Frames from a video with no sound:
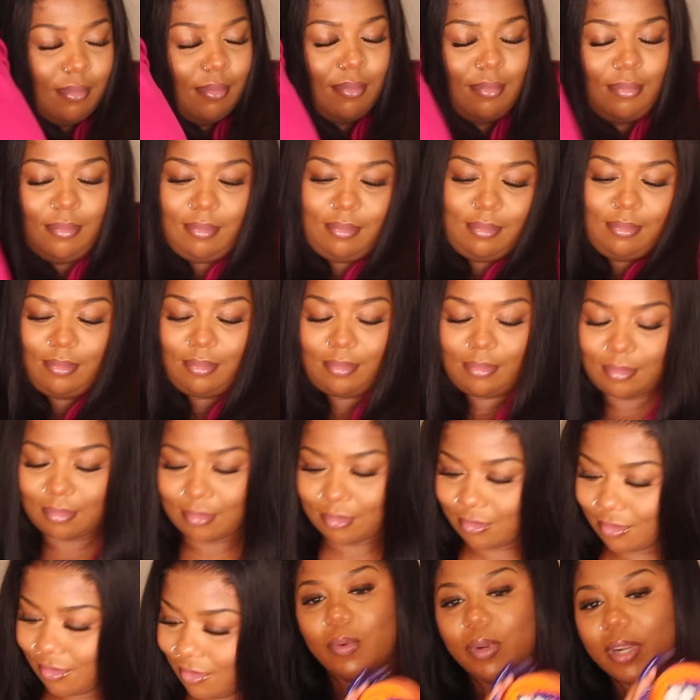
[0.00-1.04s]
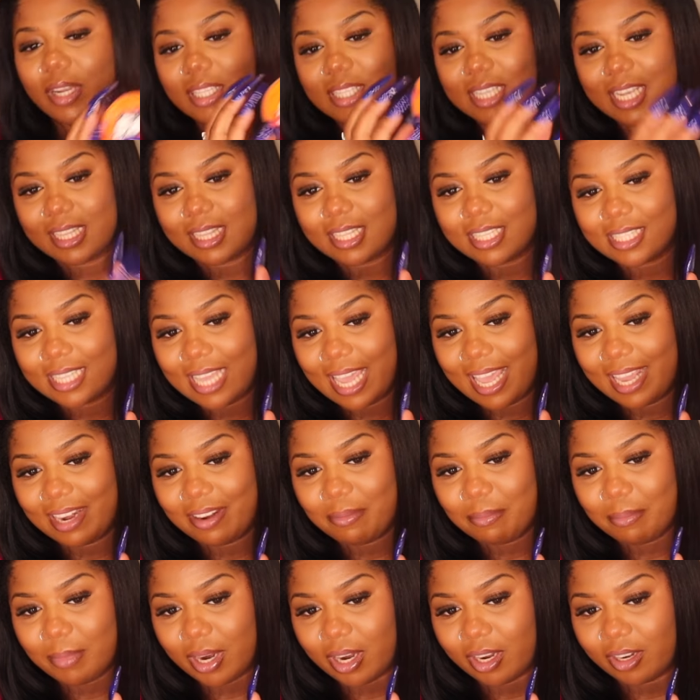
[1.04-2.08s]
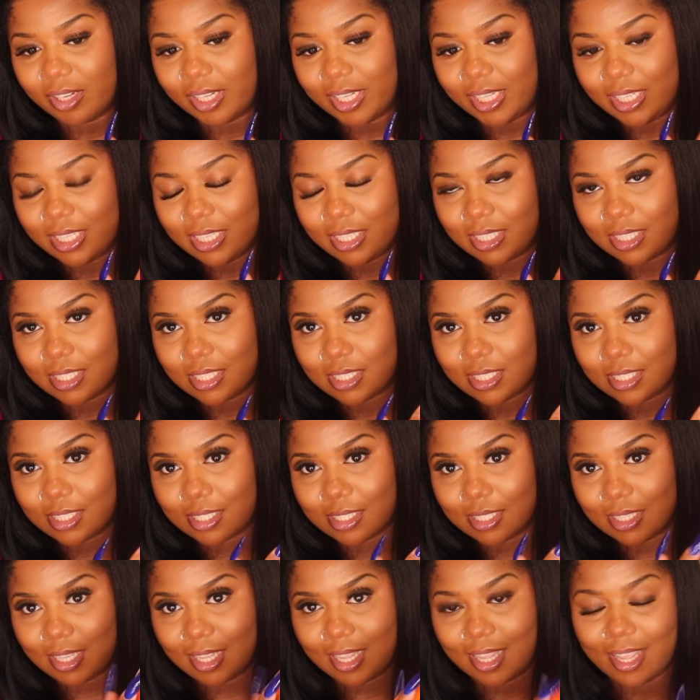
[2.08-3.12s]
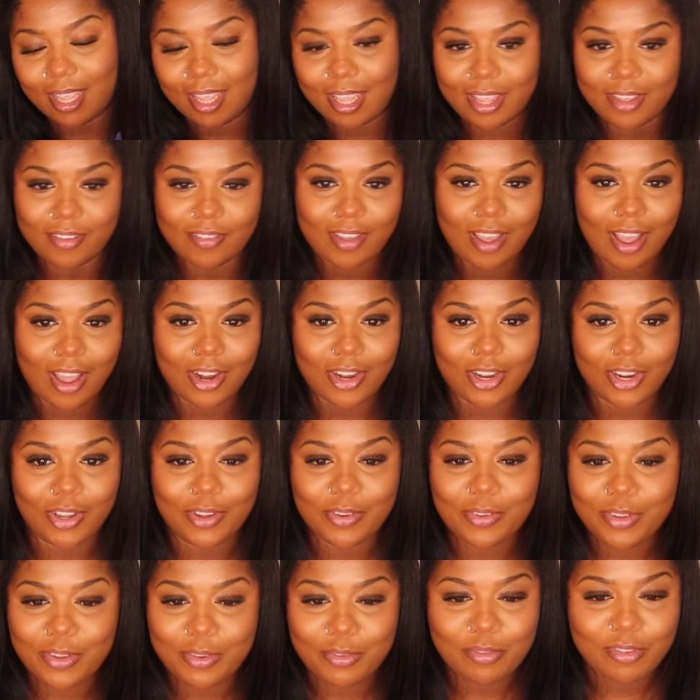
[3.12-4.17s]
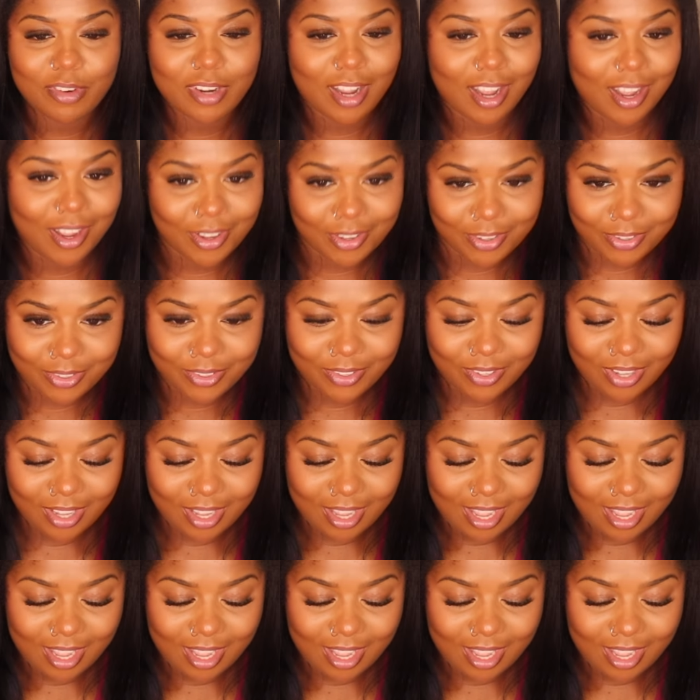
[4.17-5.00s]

Mm. We're gonna take this can of Murray's if y'all know, you know.